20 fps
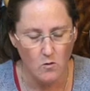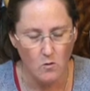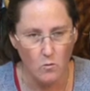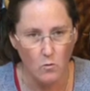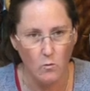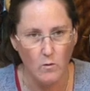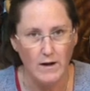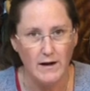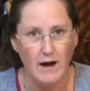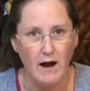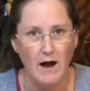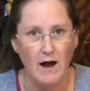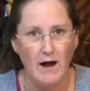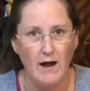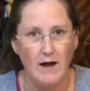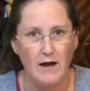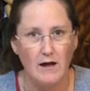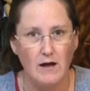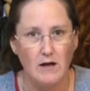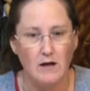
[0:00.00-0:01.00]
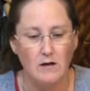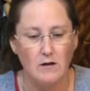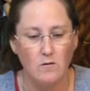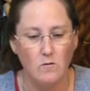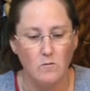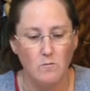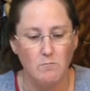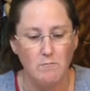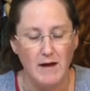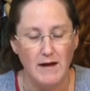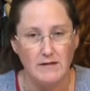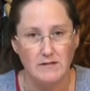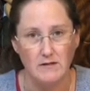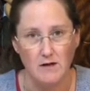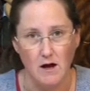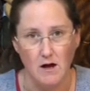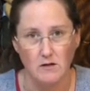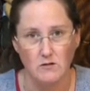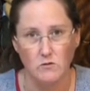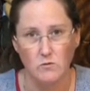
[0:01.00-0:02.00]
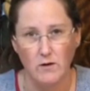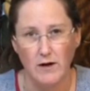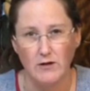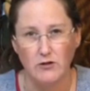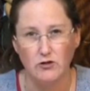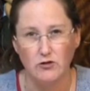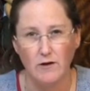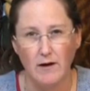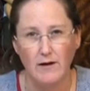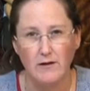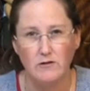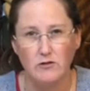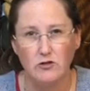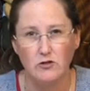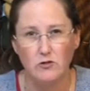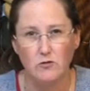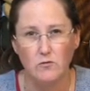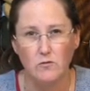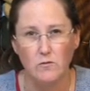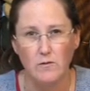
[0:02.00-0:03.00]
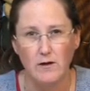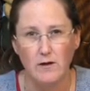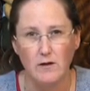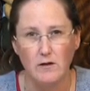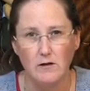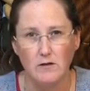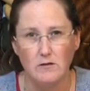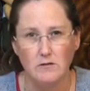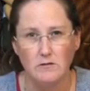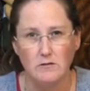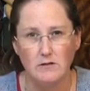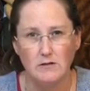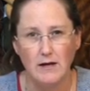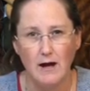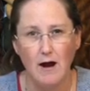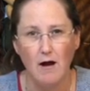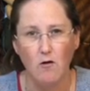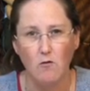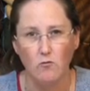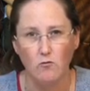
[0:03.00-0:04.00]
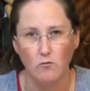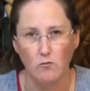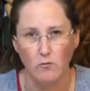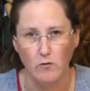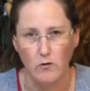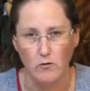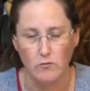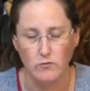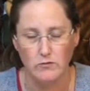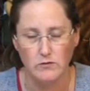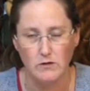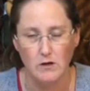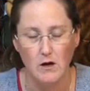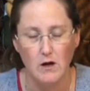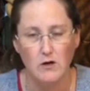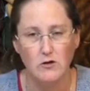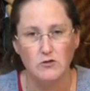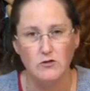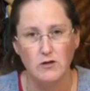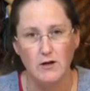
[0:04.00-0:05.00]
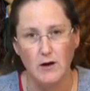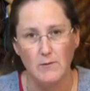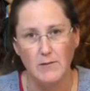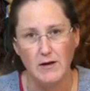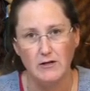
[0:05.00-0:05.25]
When I make socks, what I try and do is count rows so that I make